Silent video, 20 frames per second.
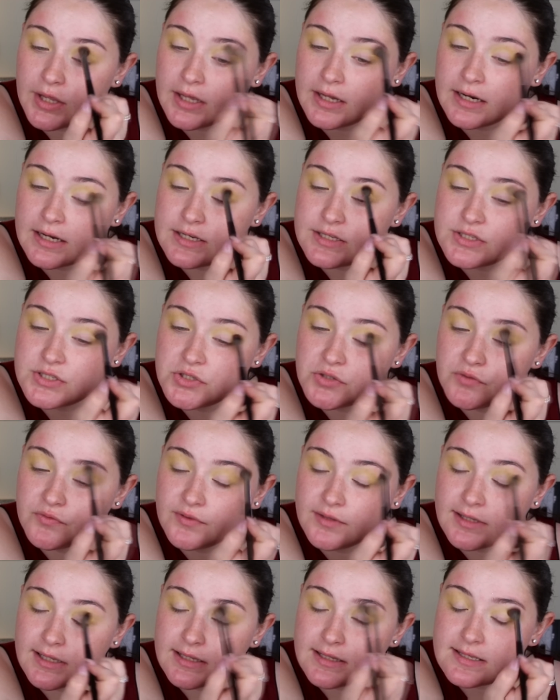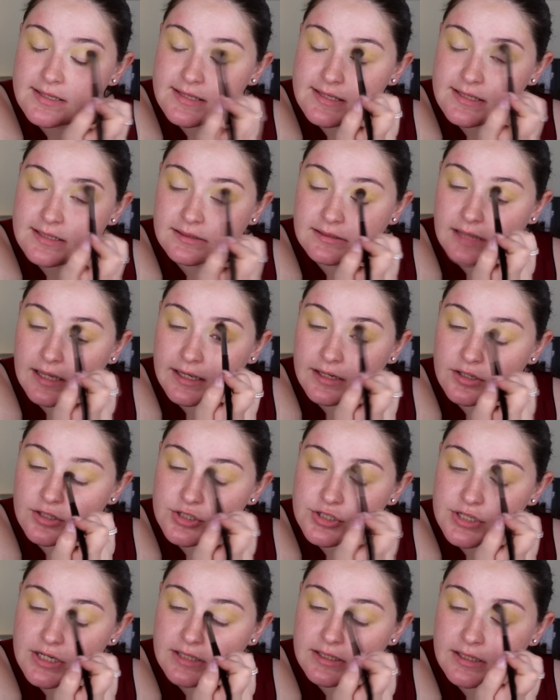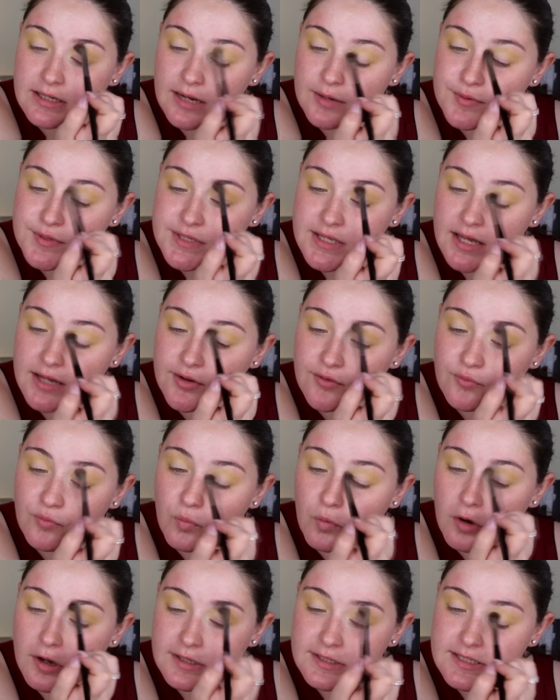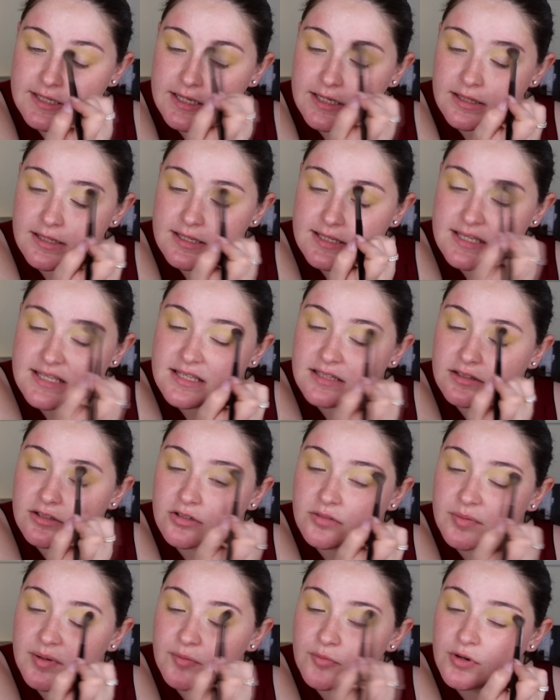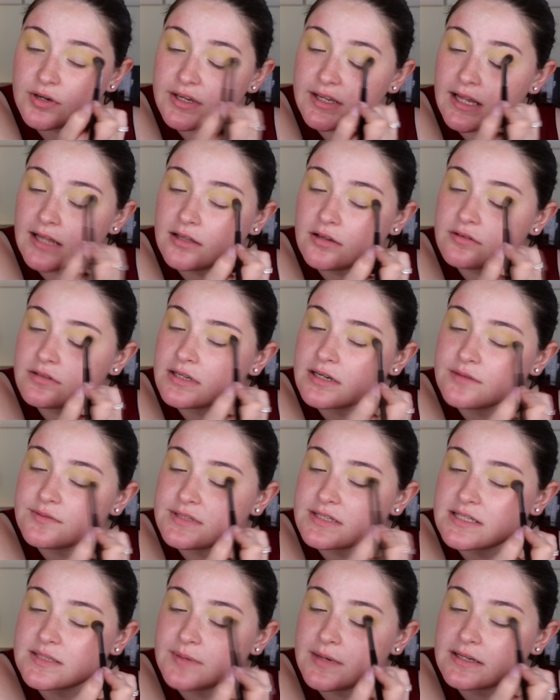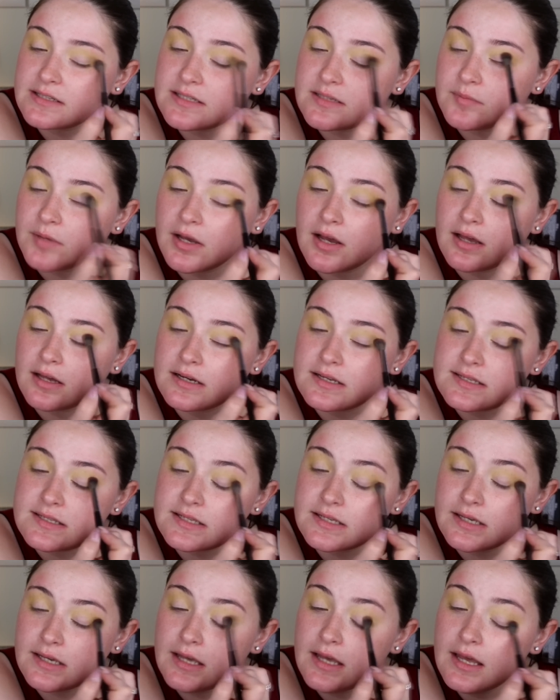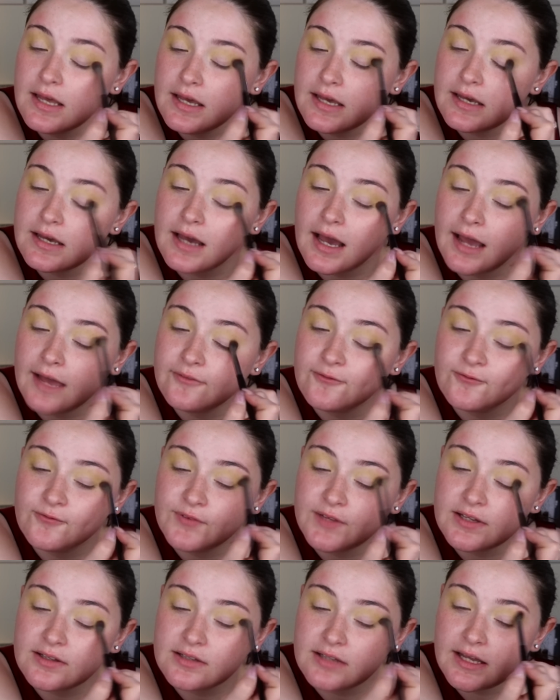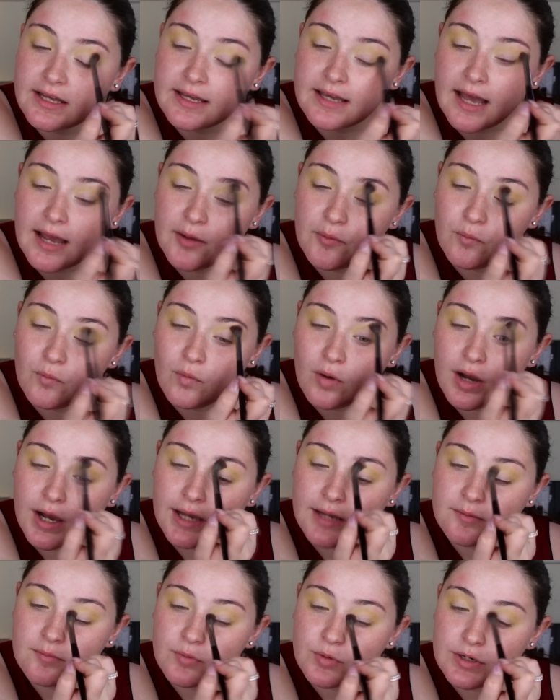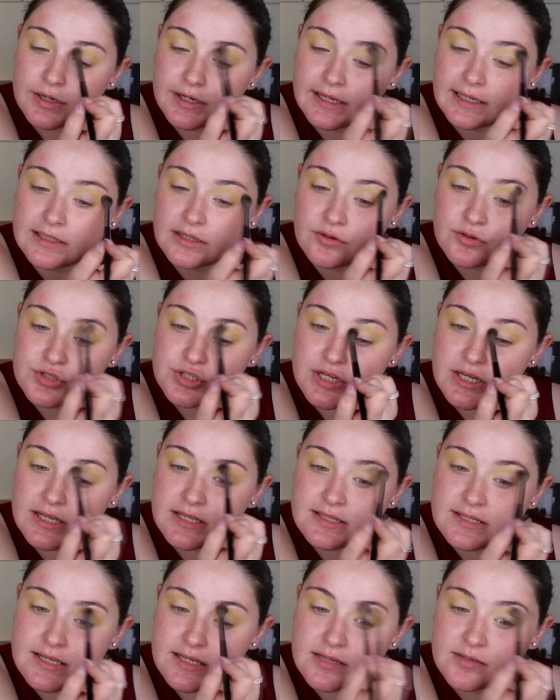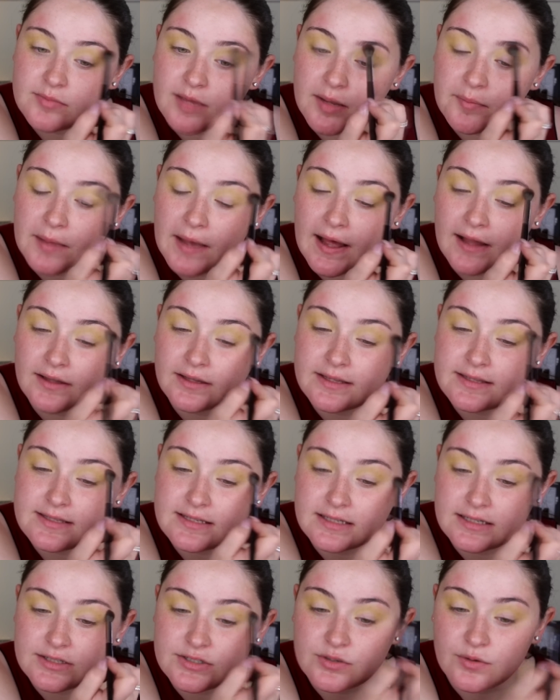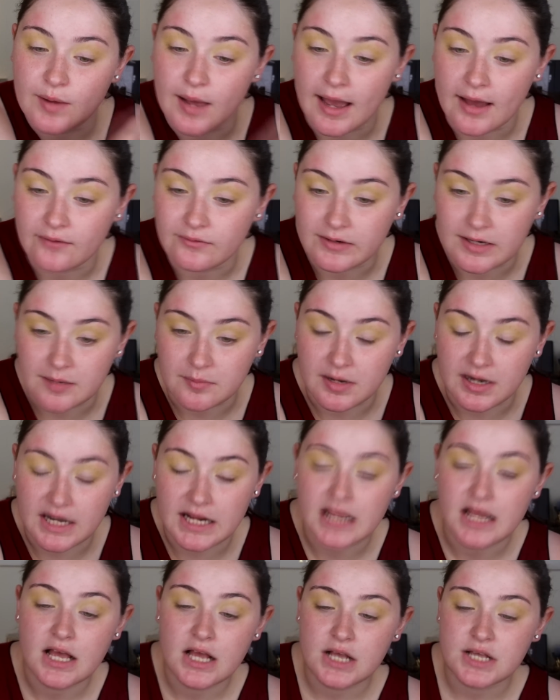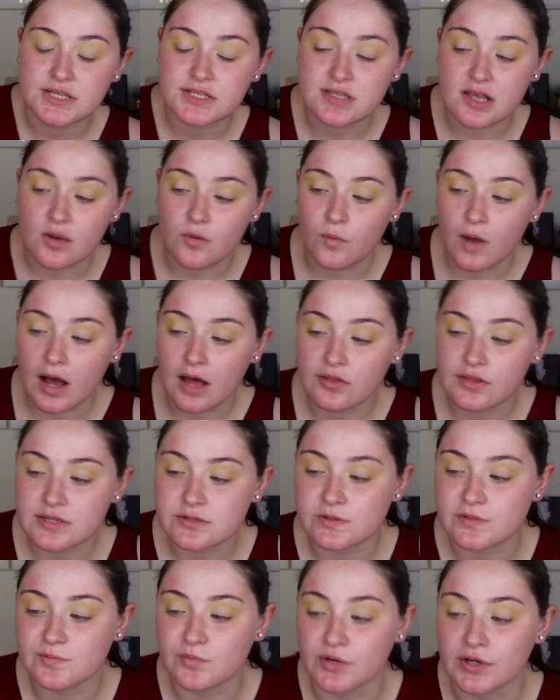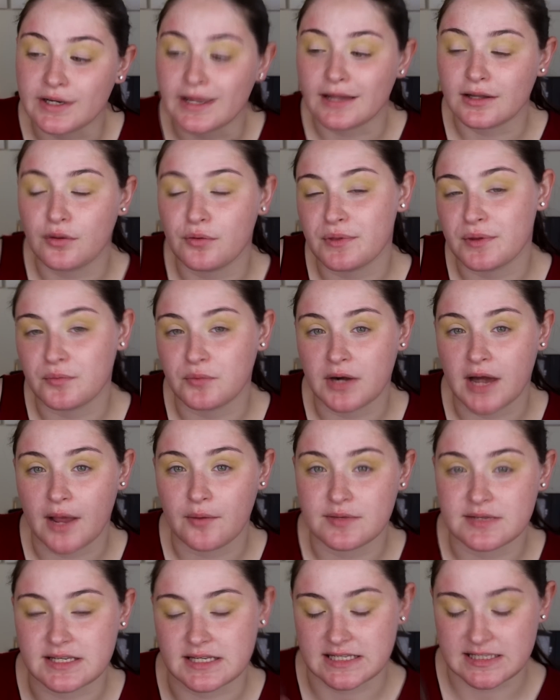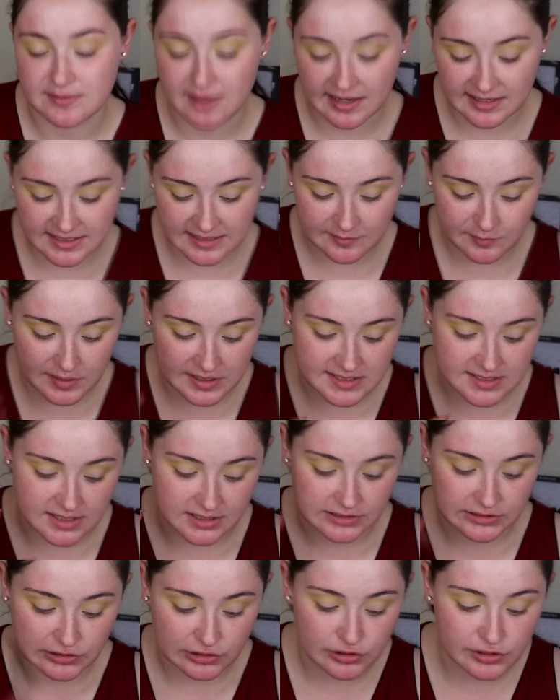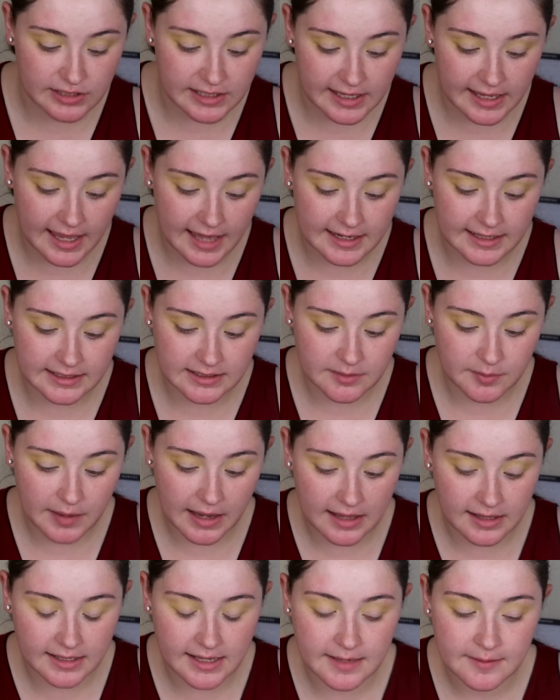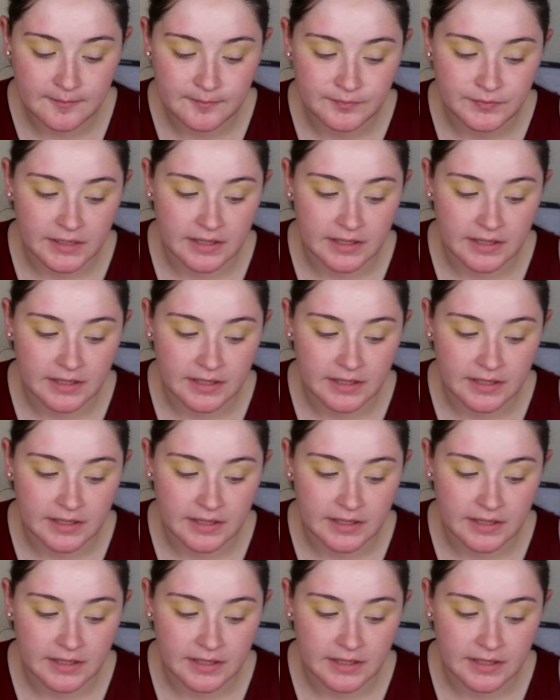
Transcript: And I do feel like this is a lighter shade that I was kind of wanting. This is a little bit more yellow than I was expecting, but honestly, I feel like I want more yellow shades in my palettes and I don't have very many. So while this was more yellow than what I was expecting based on looking at it in the palette,